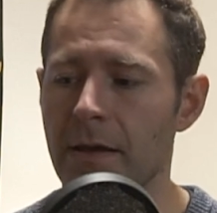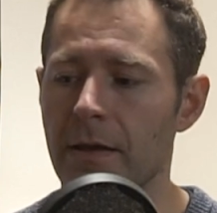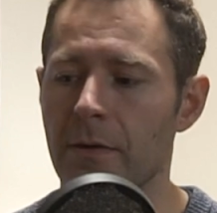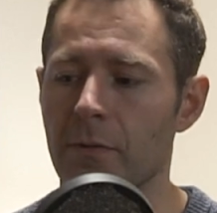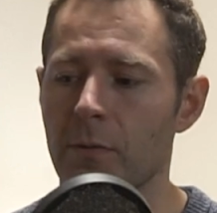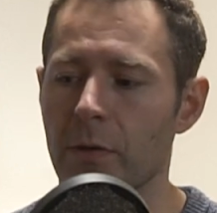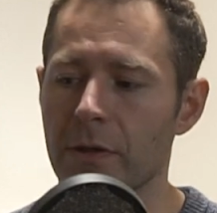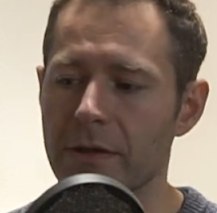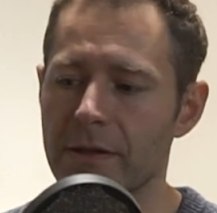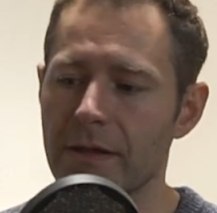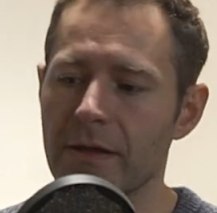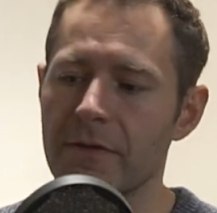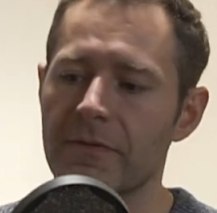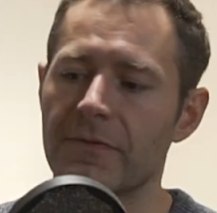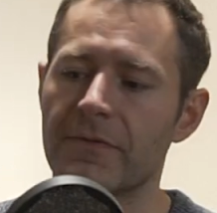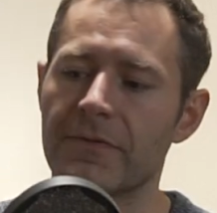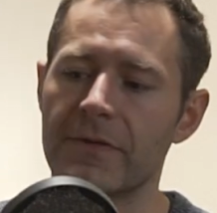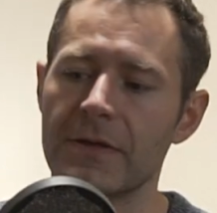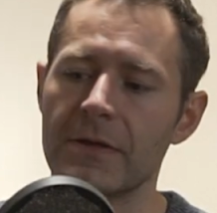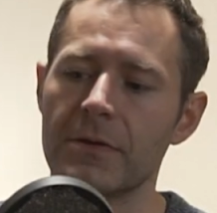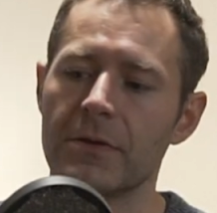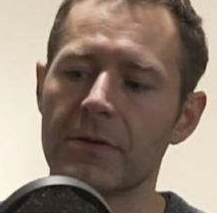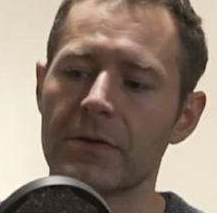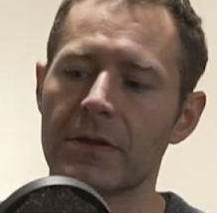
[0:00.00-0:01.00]
what they
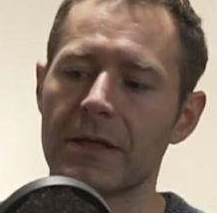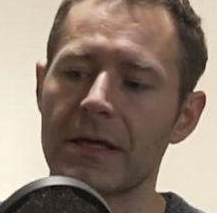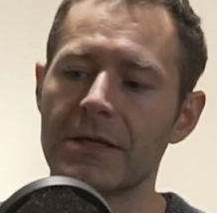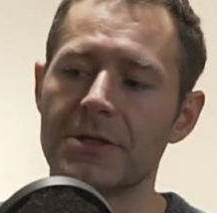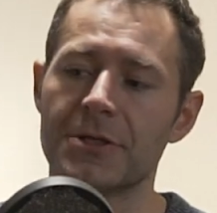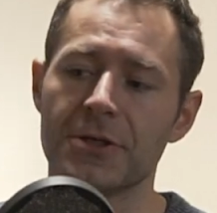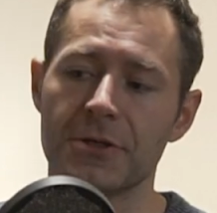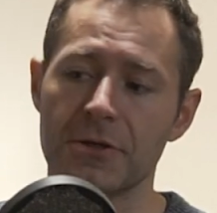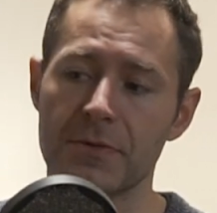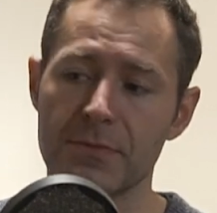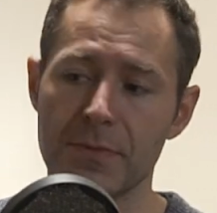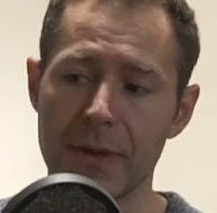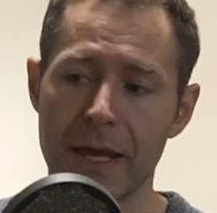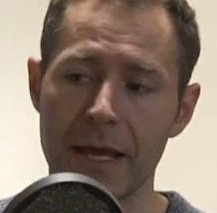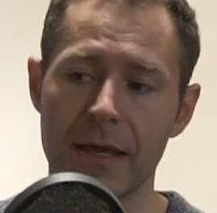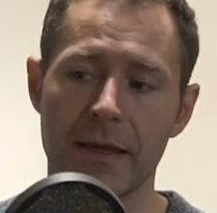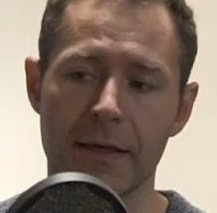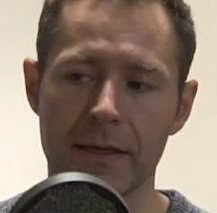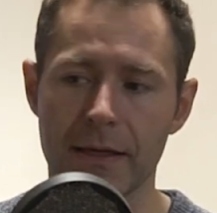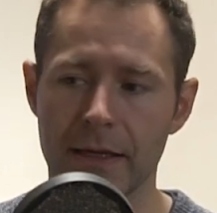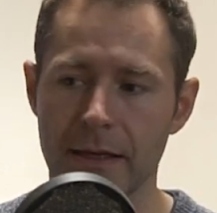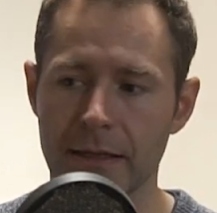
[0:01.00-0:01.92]
feel they should make